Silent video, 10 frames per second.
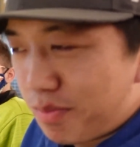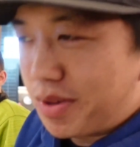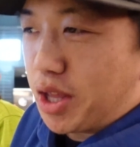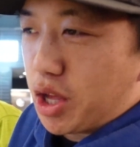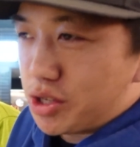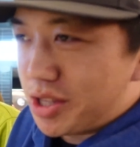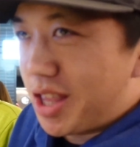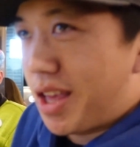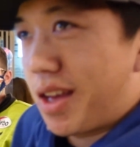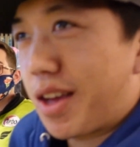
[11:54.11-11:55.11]
Because the uh,
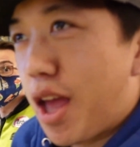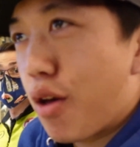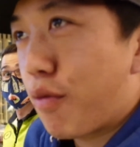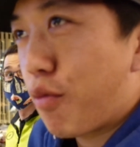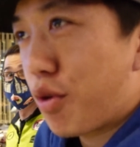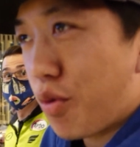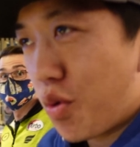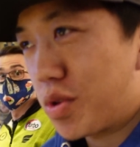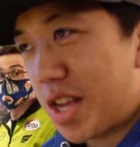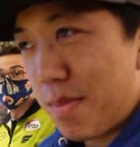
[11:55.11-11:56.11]
California roll
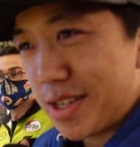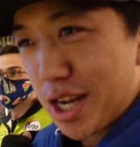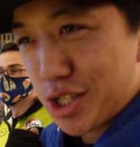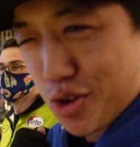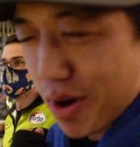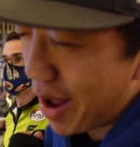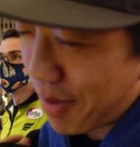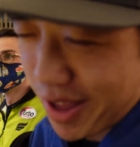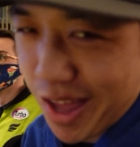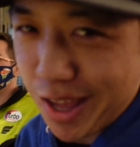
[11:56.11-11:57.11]
was imitation crab,
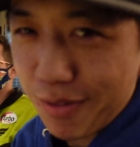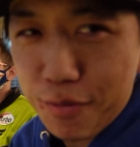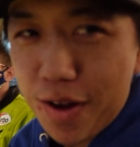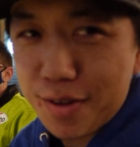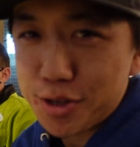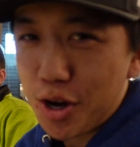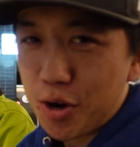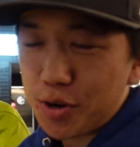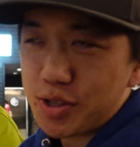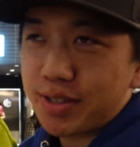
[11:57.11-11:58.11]
I can't give it five
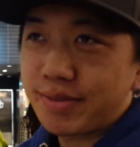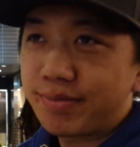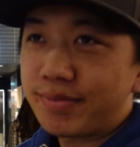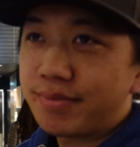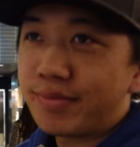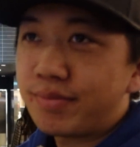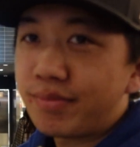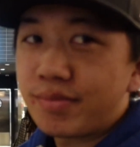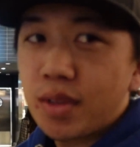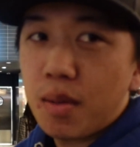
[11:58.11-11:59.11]
stars. So.
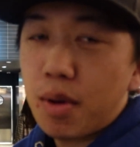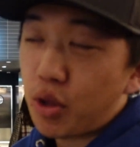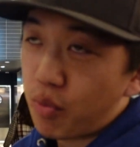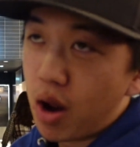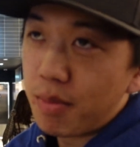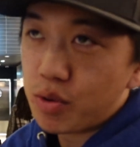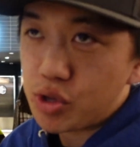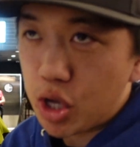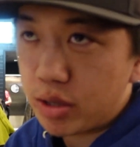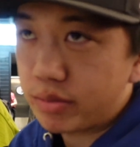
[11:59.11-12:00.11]
But the ramen was
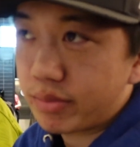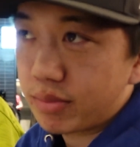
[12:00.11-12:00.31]
good.